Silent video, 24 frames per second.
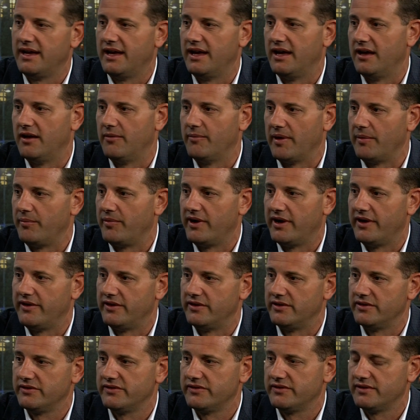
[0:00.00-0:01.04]
uh, my
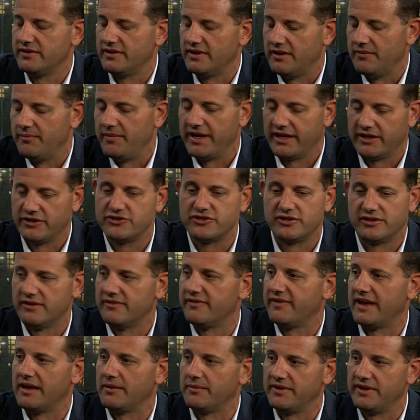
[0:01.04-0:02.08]
brothers, uh, making sure that
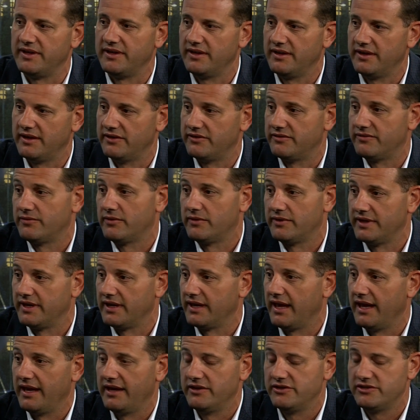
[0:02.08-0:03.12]
family is fully
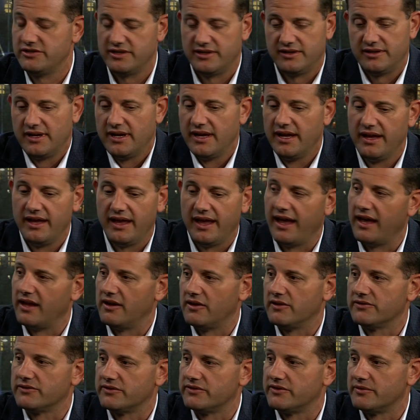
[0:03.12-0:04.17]
engaged and, and
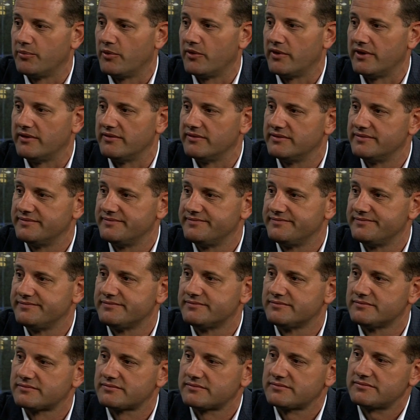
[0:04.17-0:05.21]
also supportive.
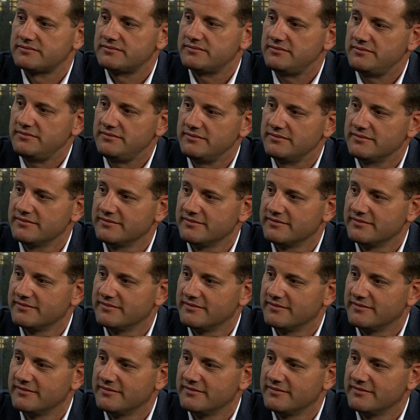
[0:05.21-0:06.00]
But you're a competitive